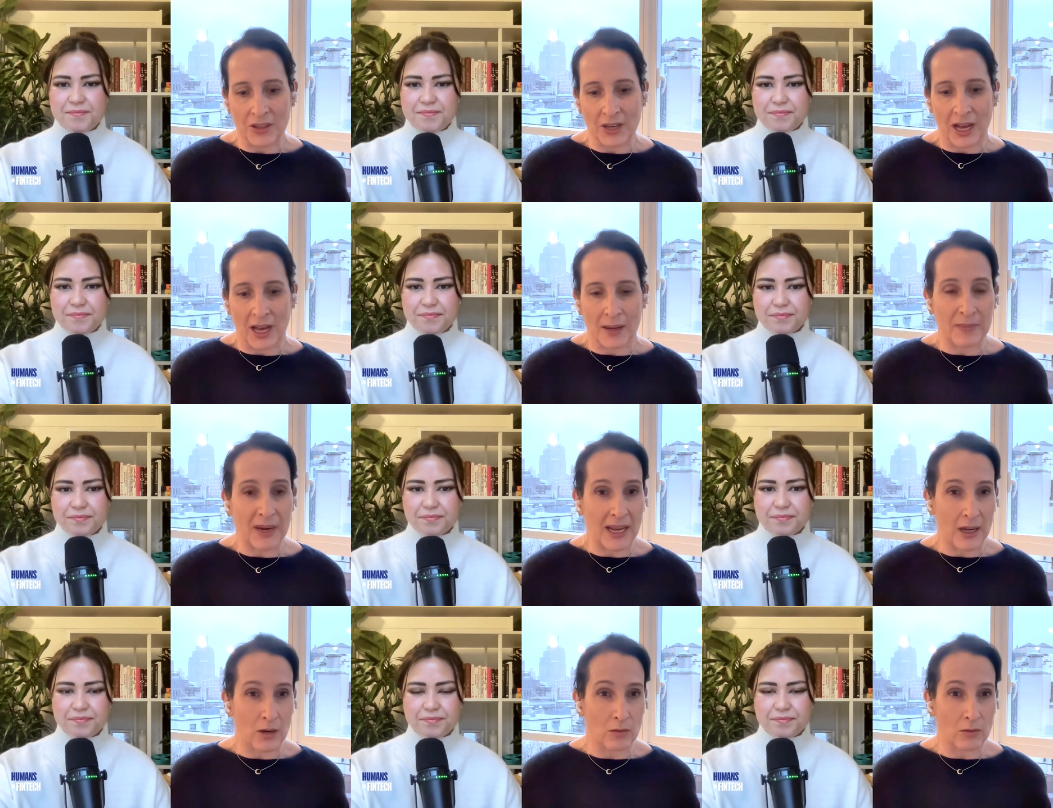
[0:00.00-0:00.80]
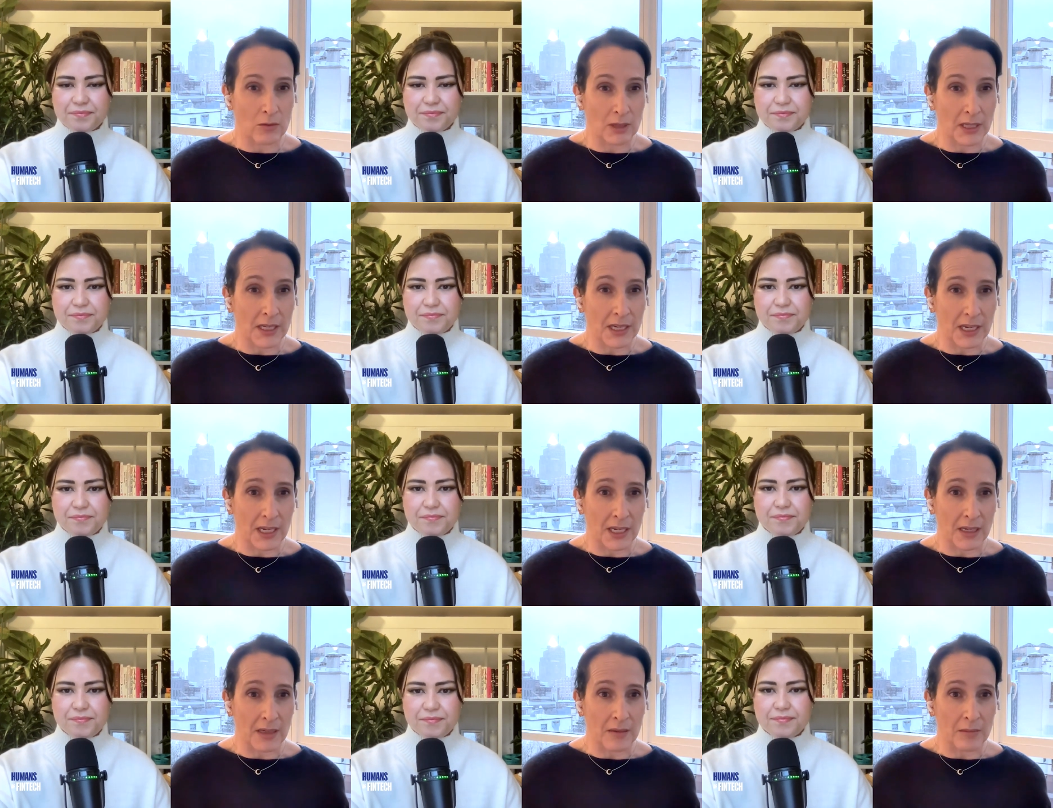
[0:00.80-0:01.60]
Speaker 1: I'm now
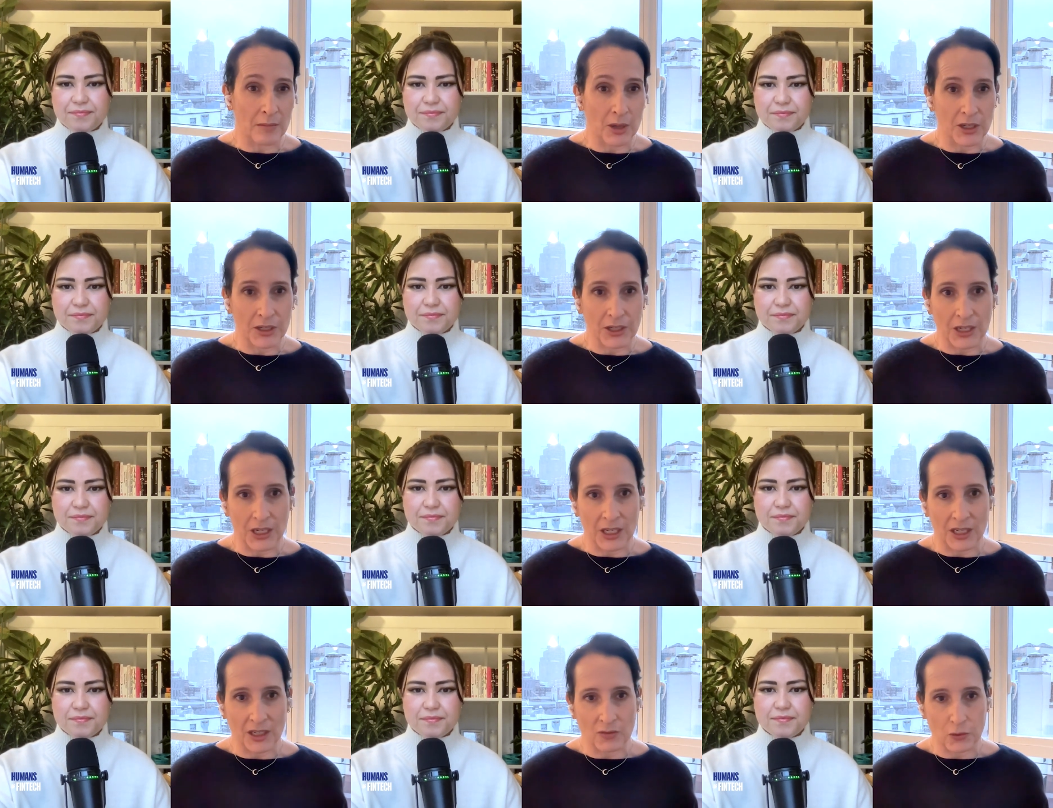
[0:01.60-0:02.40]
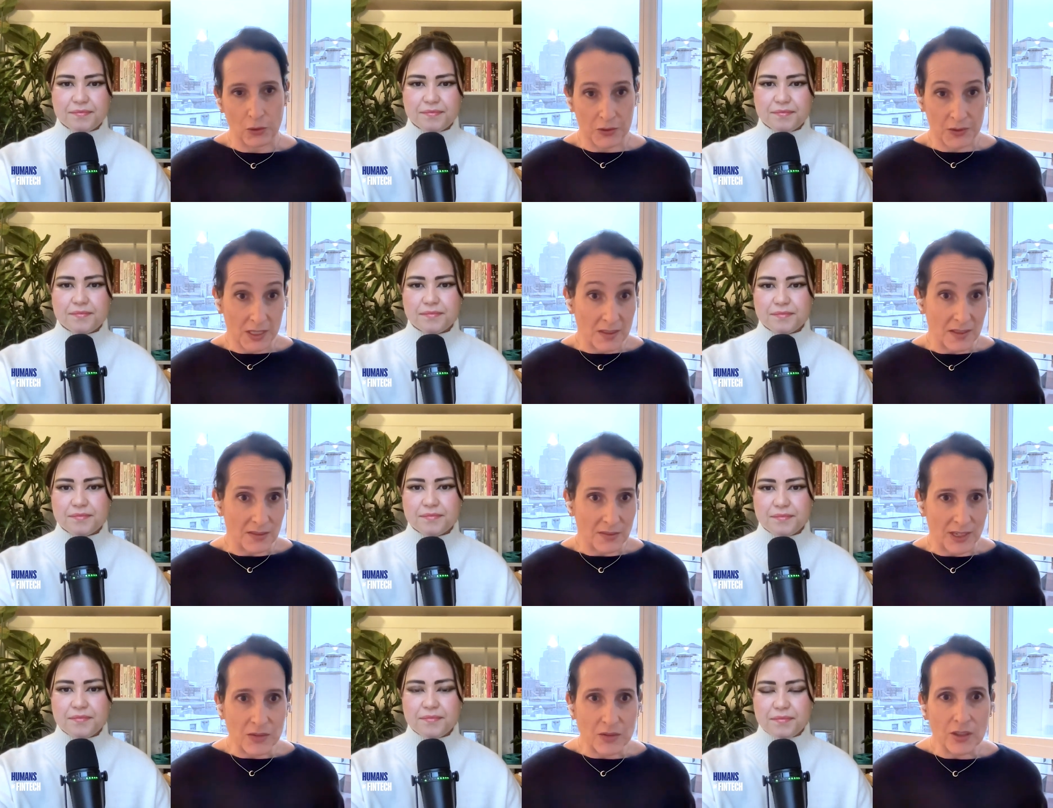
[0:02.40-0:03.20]
leading marketing for Seeds
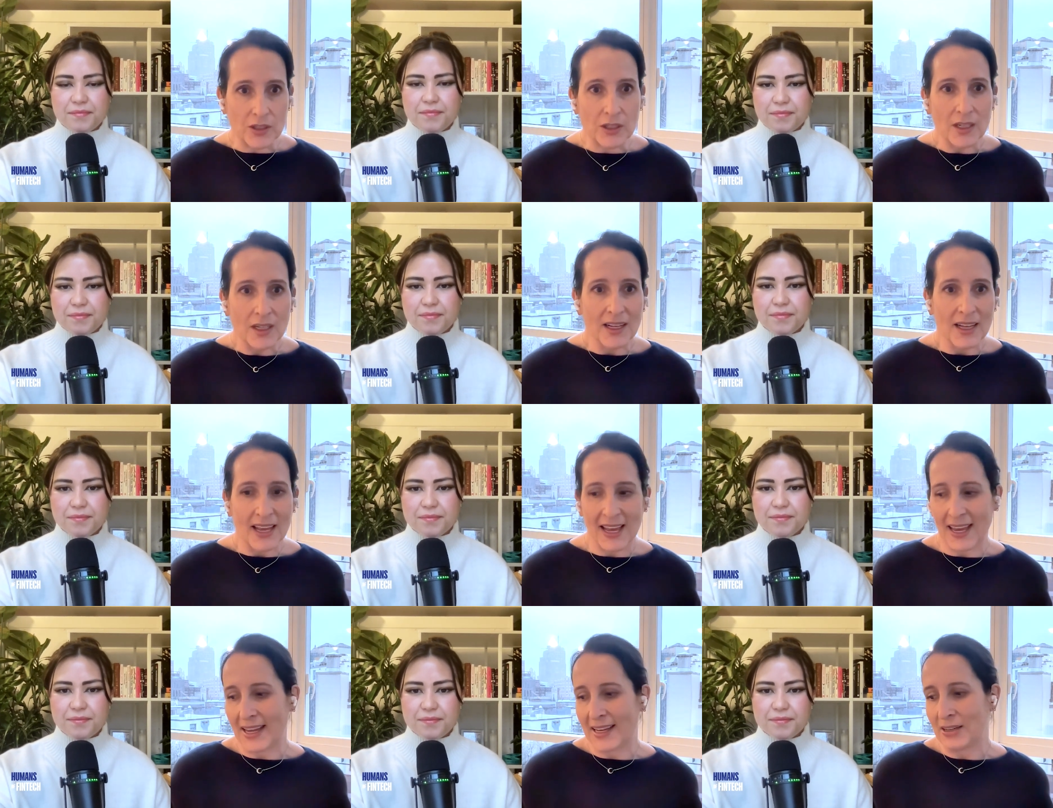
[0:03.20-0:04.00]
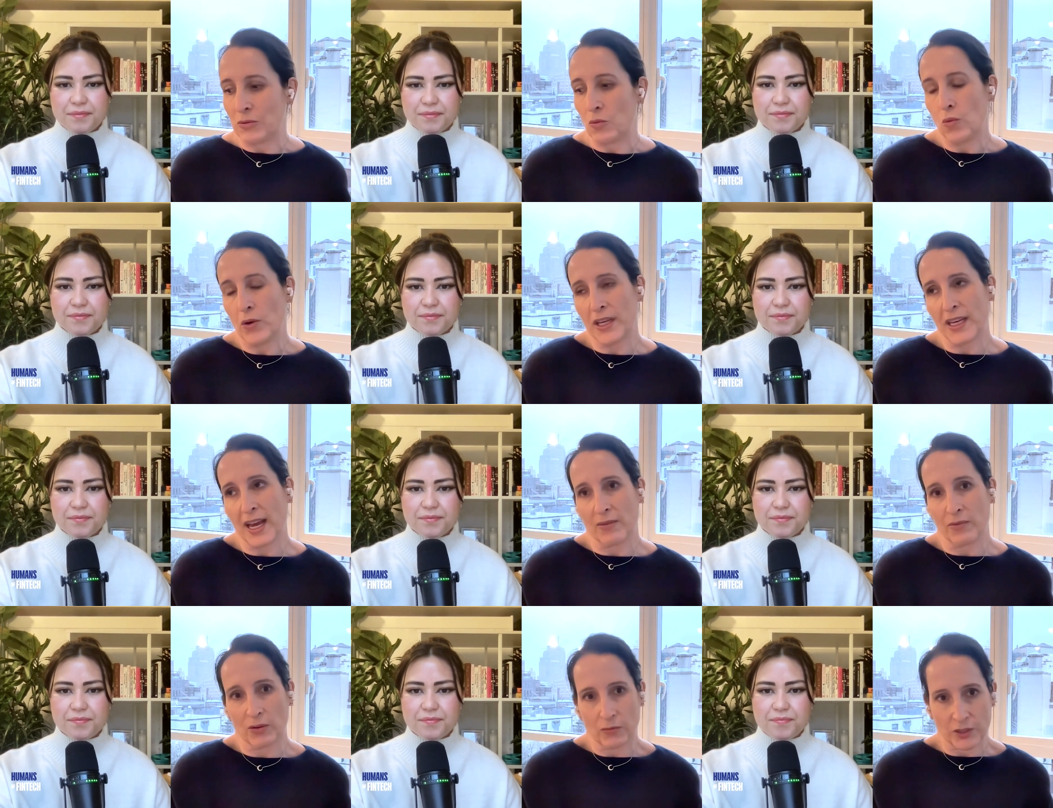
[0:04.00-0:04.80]
Investor, and we
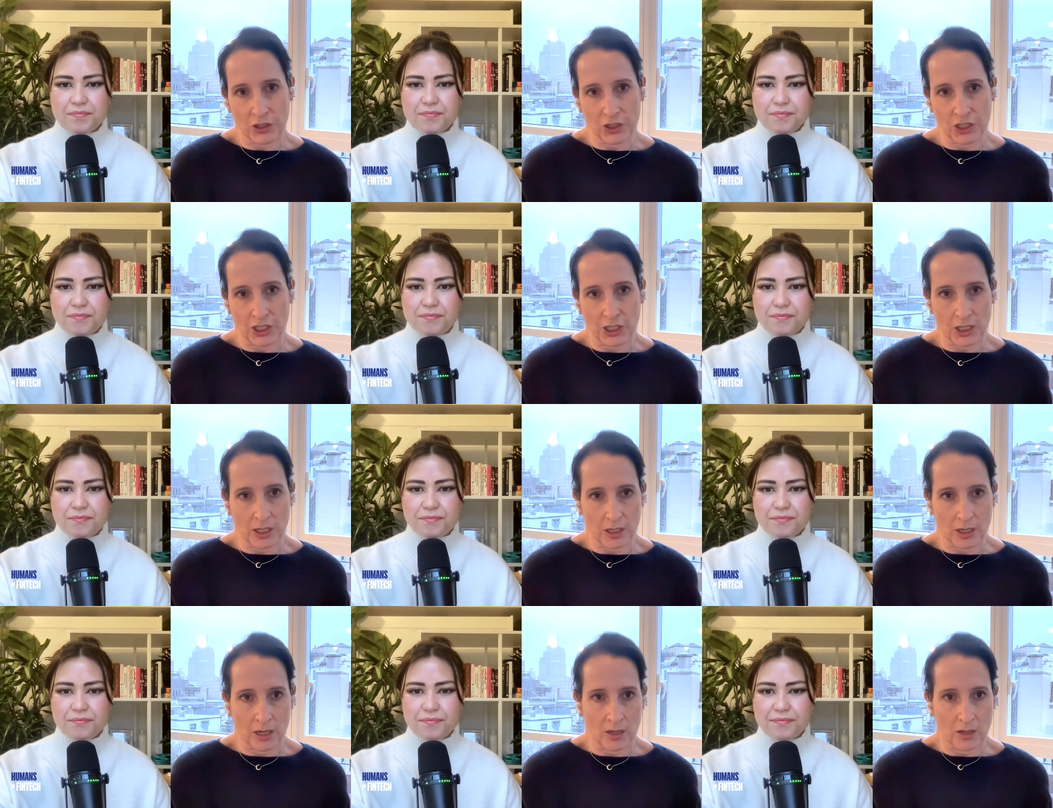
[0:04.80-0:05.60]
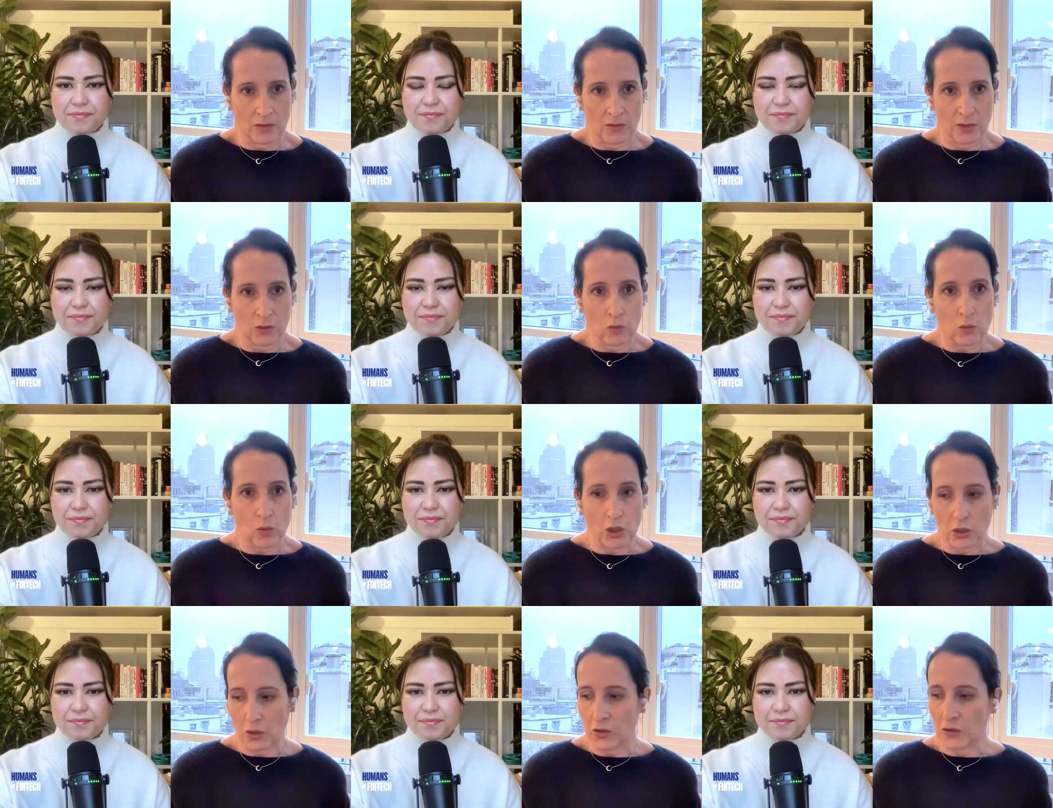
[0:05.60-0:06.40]
have a vision of a
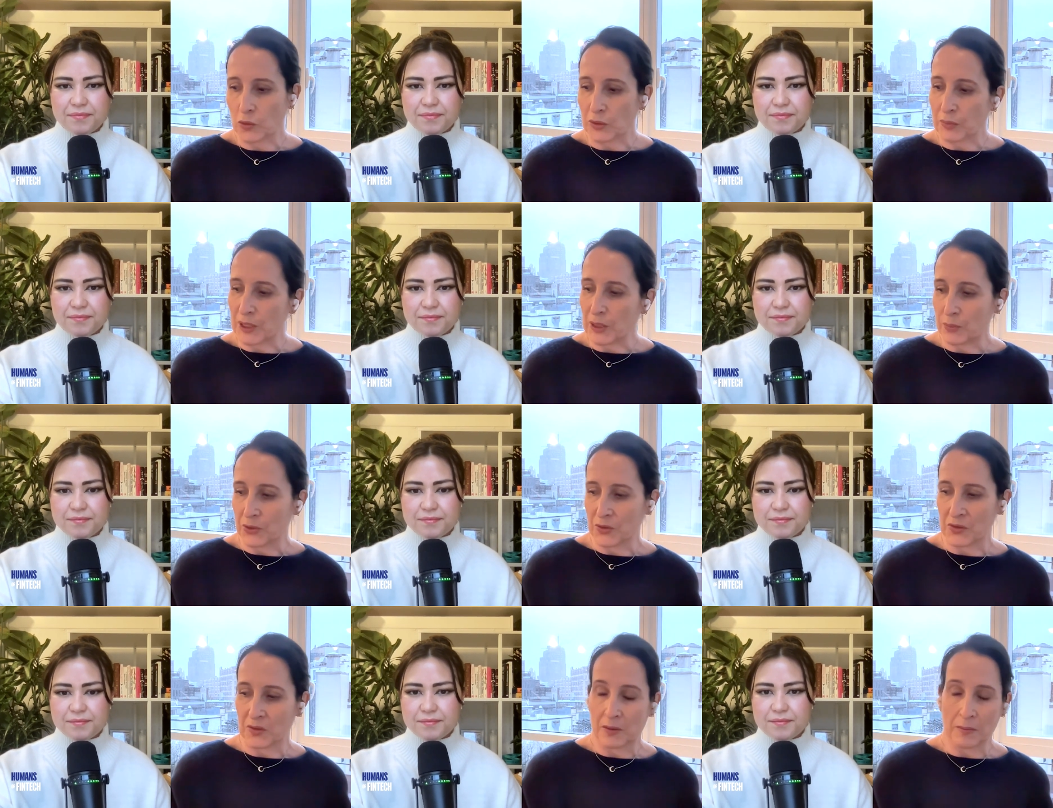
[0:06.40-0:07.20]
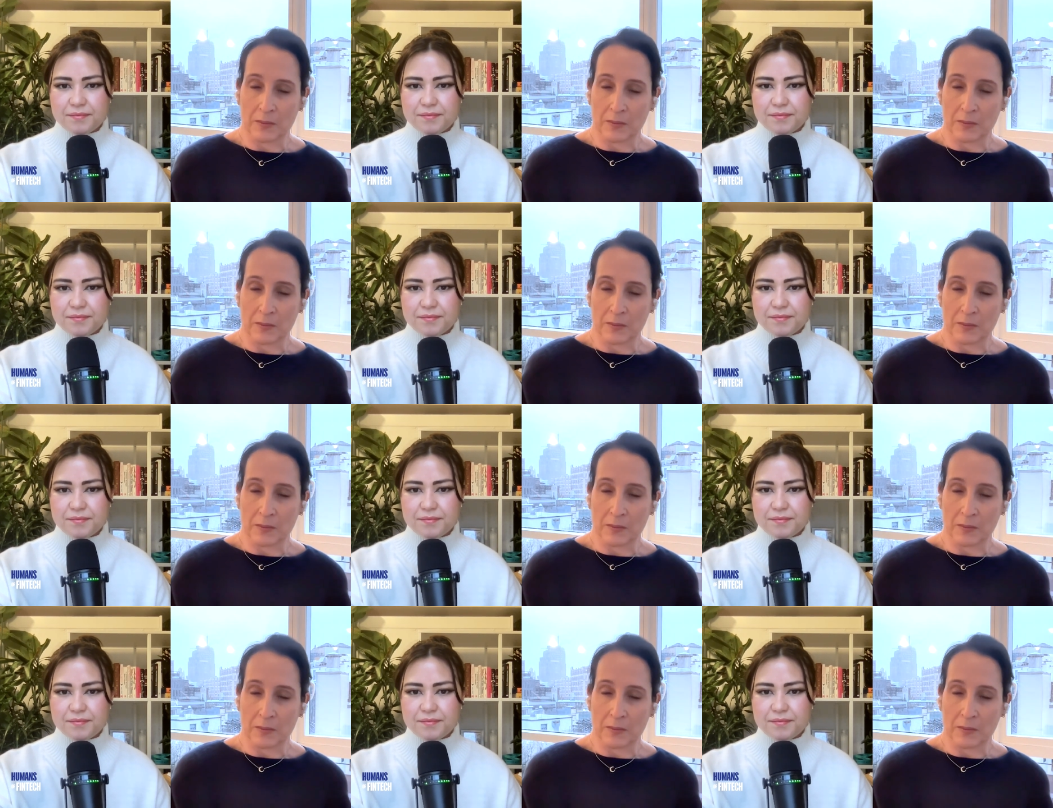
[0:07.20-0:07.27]
world where people's